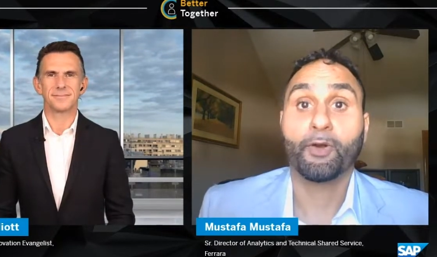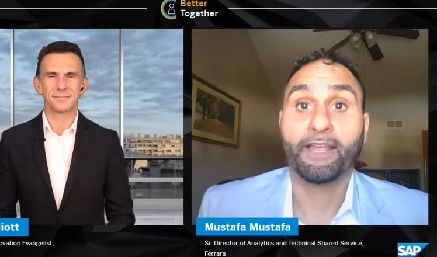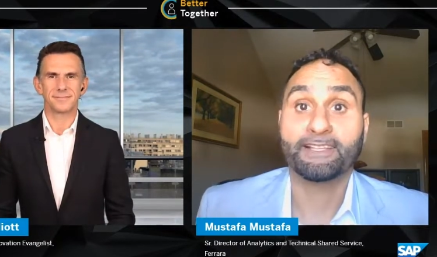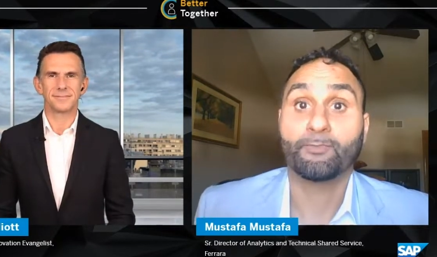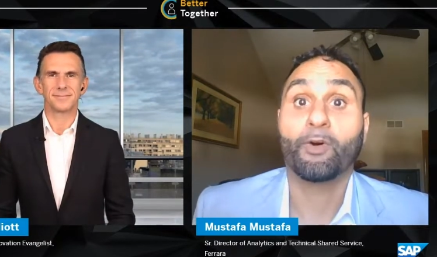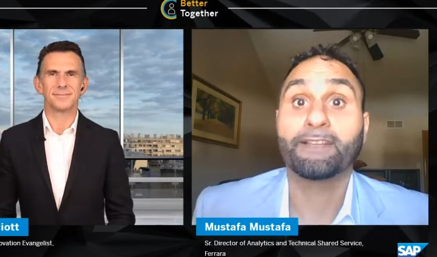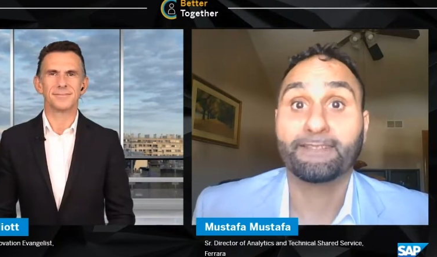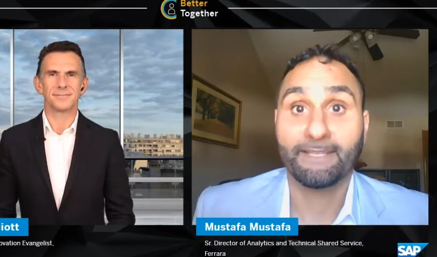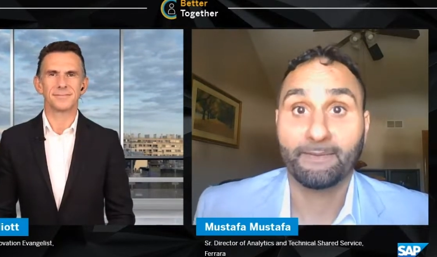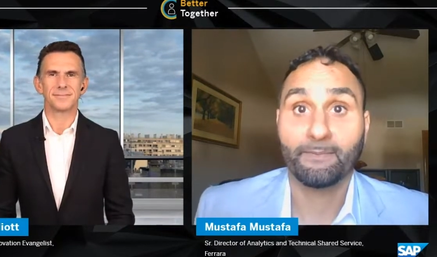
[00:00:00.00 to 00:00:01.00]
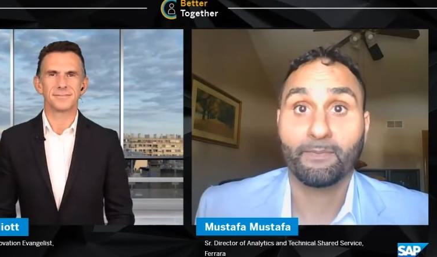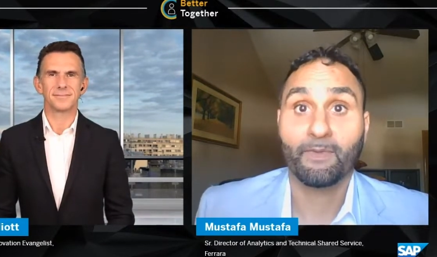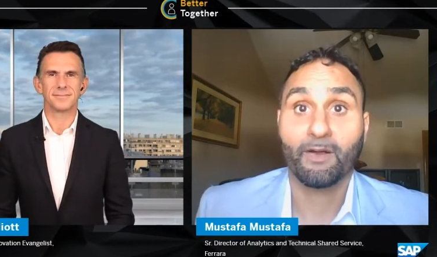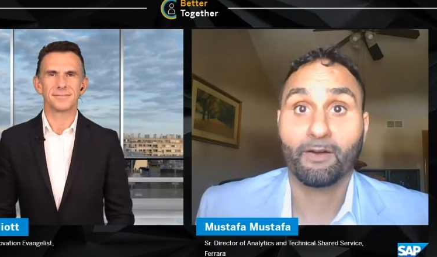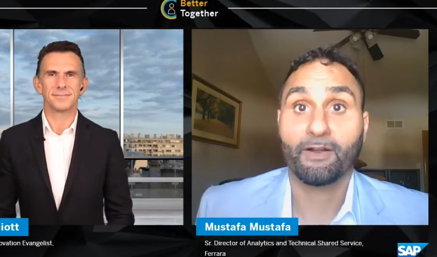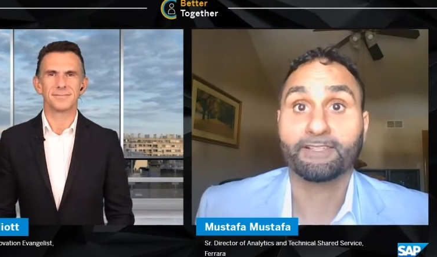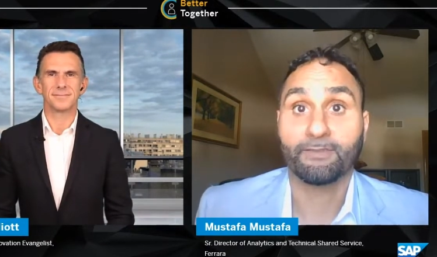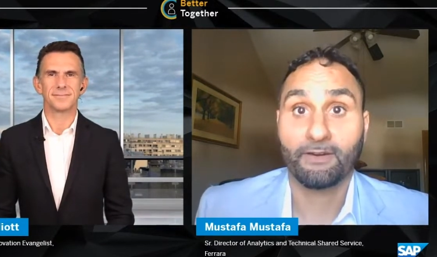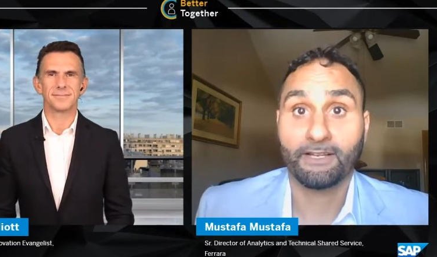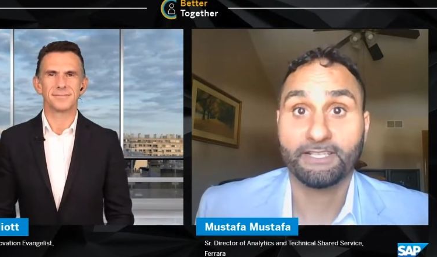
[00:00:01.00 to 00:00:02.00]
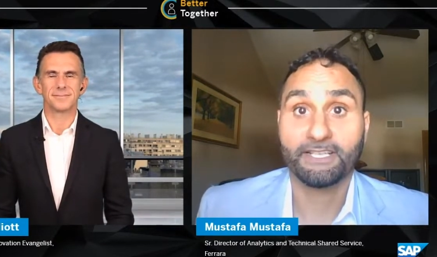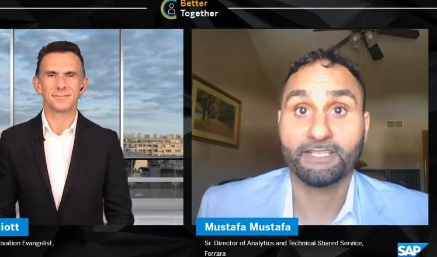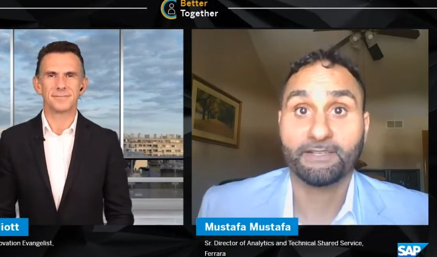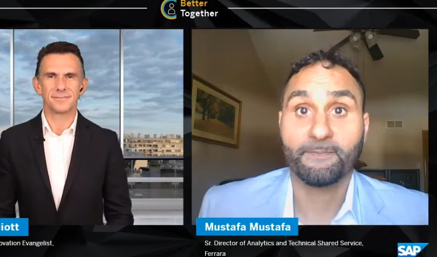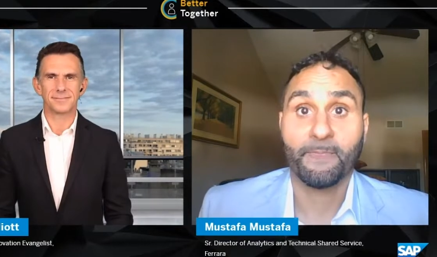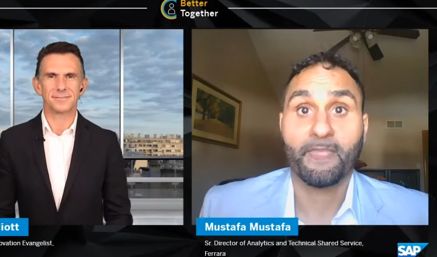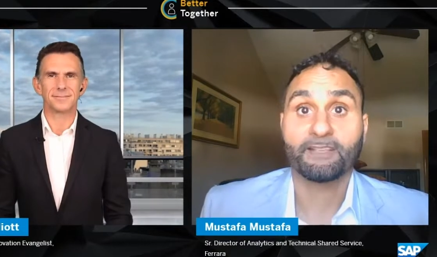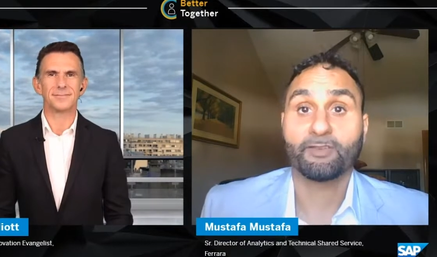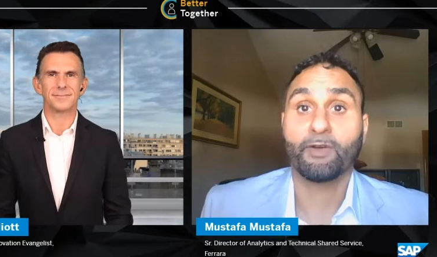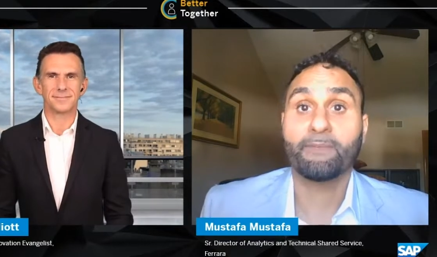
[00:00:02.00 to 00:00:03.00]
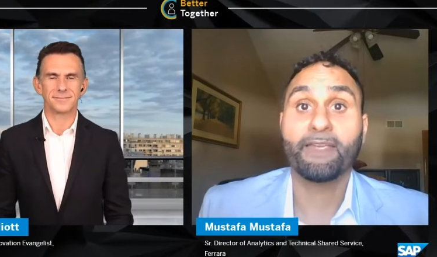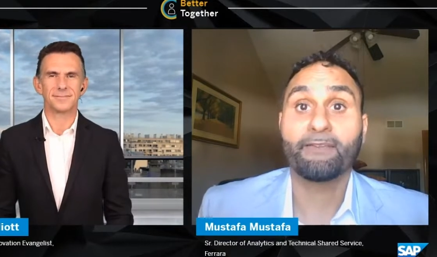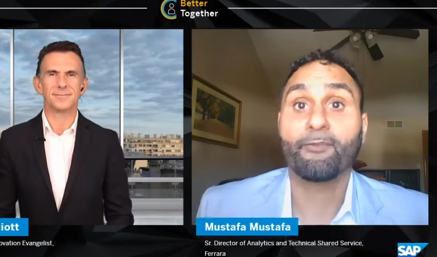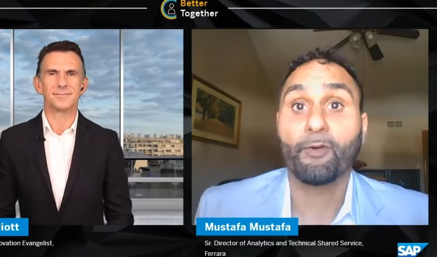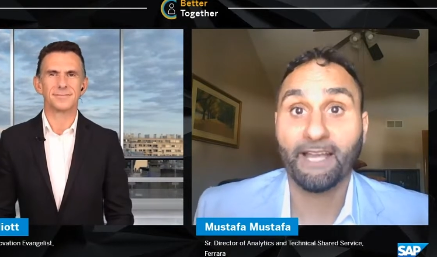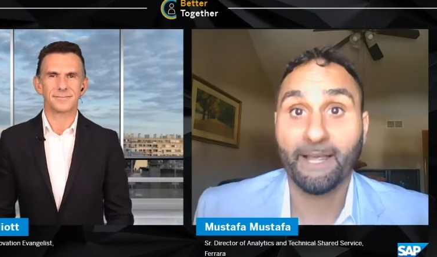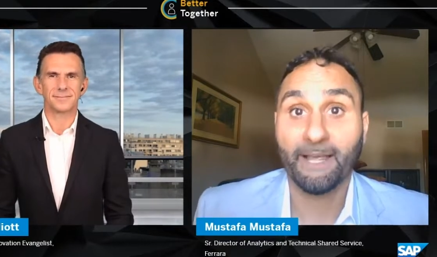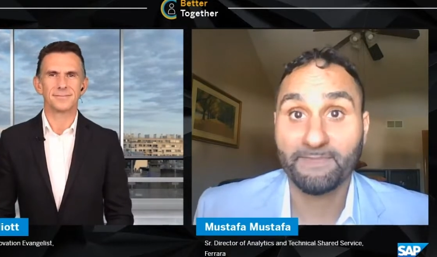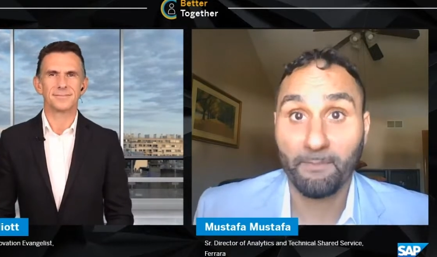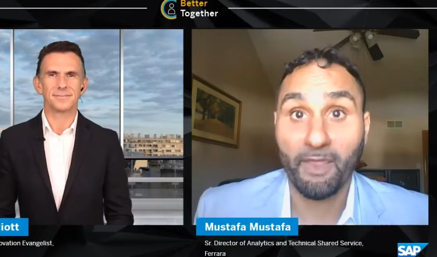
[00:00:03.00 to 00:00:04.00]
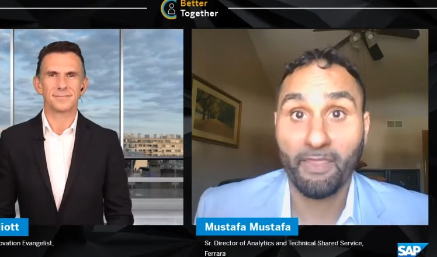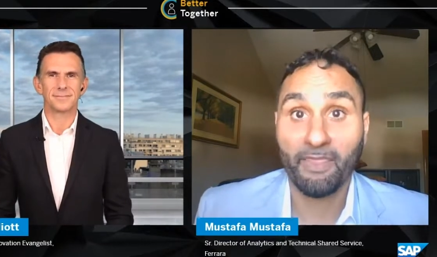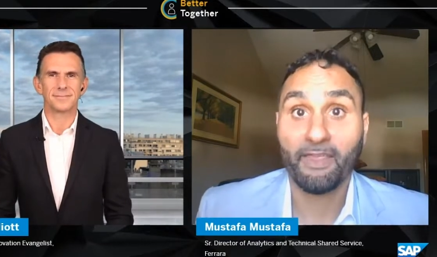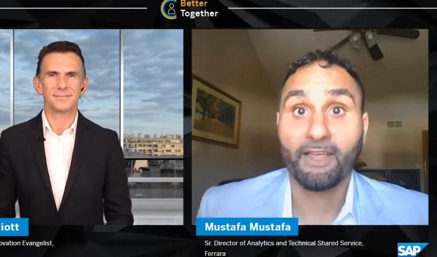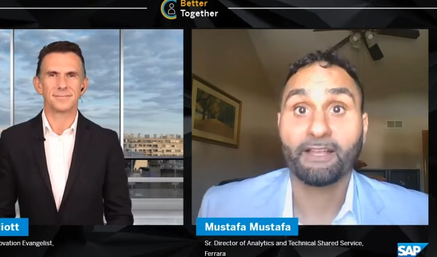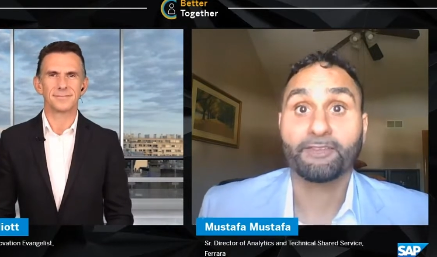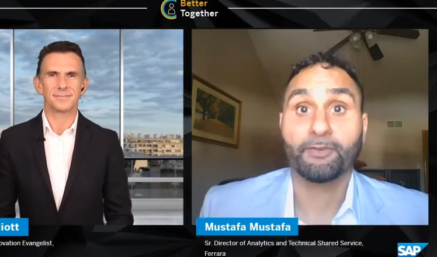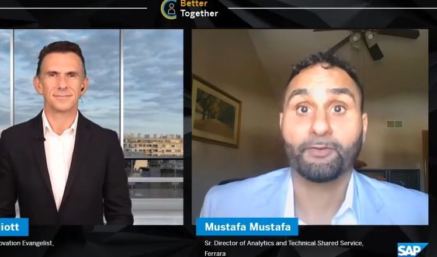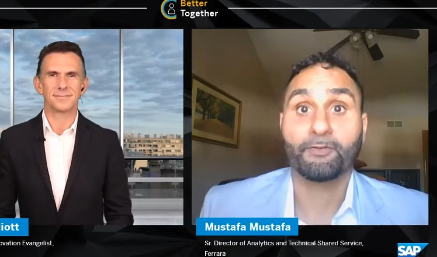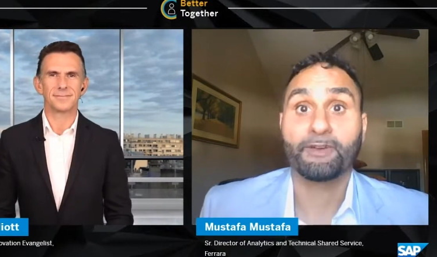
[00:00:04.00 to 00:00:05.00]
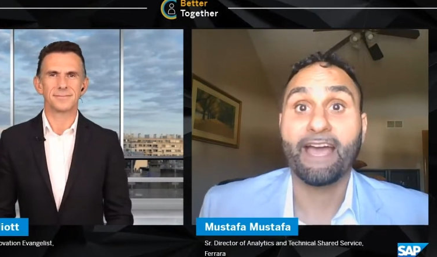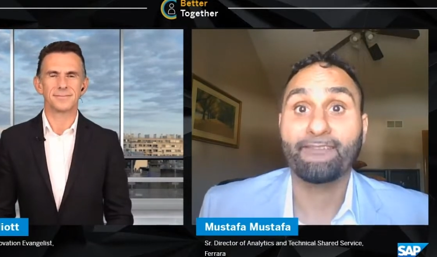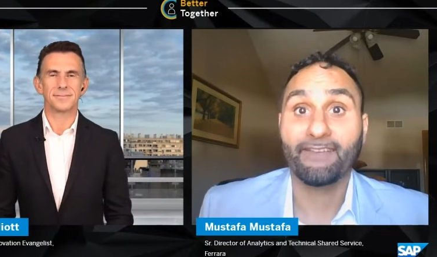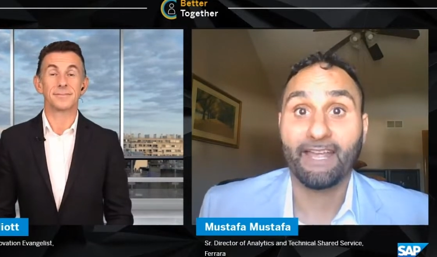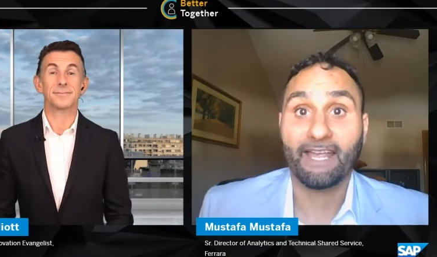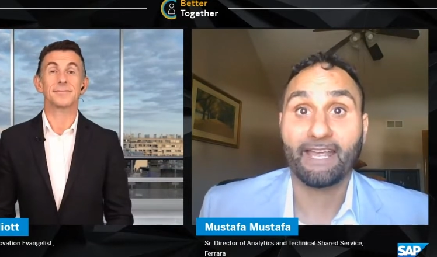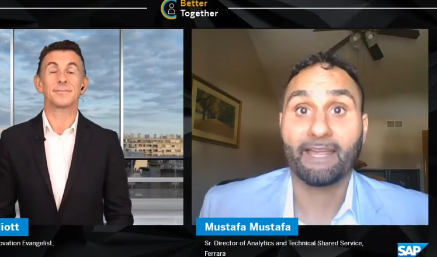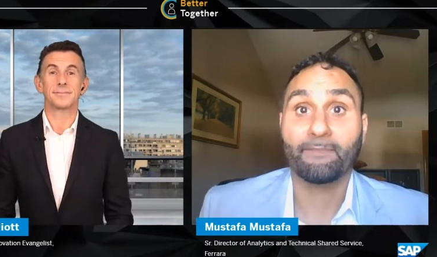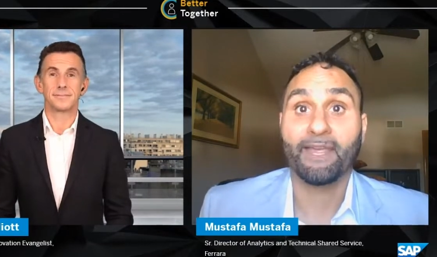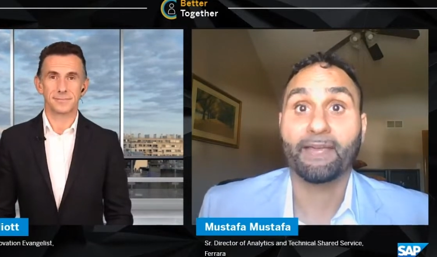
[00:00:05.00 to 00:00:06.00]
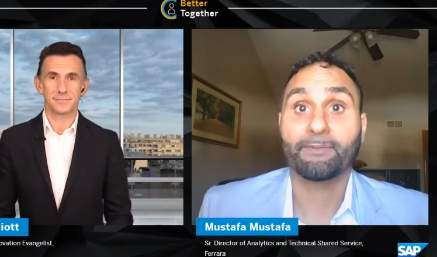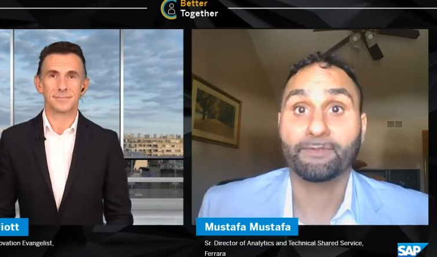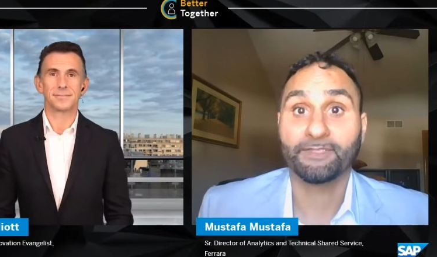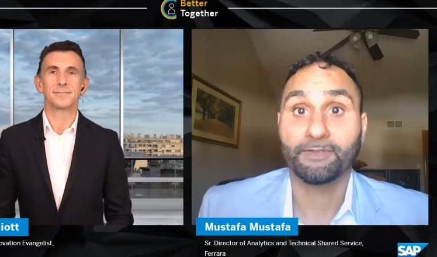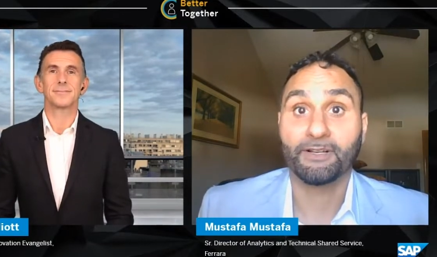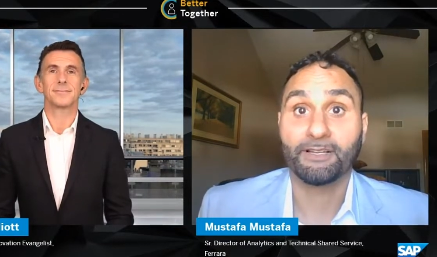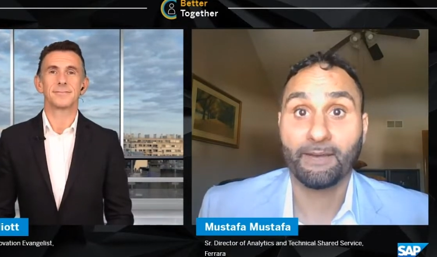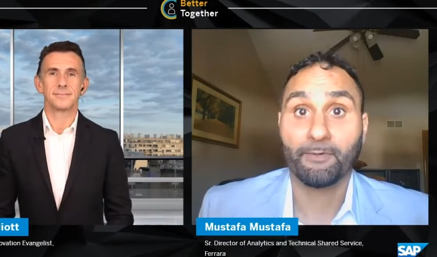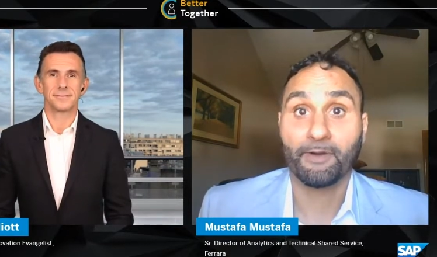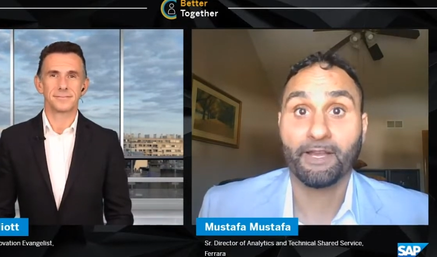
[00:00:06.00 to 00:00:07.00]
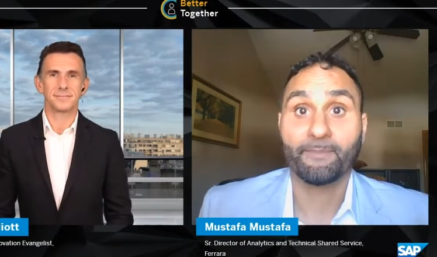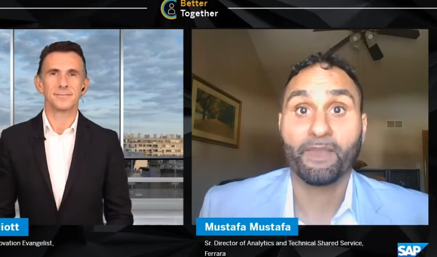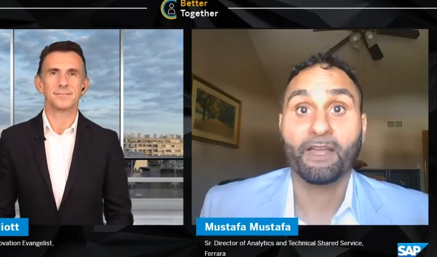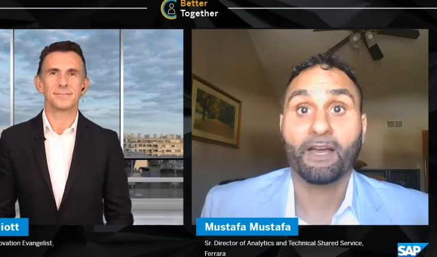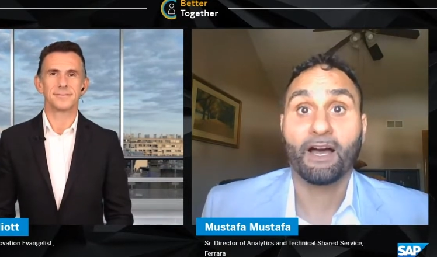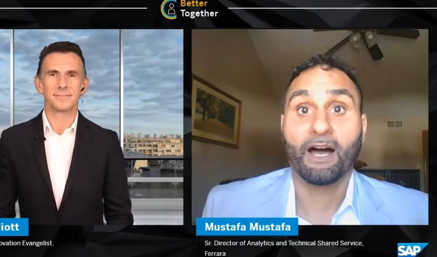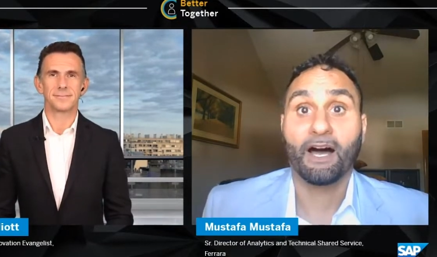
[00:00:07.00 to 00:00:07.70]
Speaker 1: to work as one team across the organization. So we meet four times a month to navigate and be able to collaborate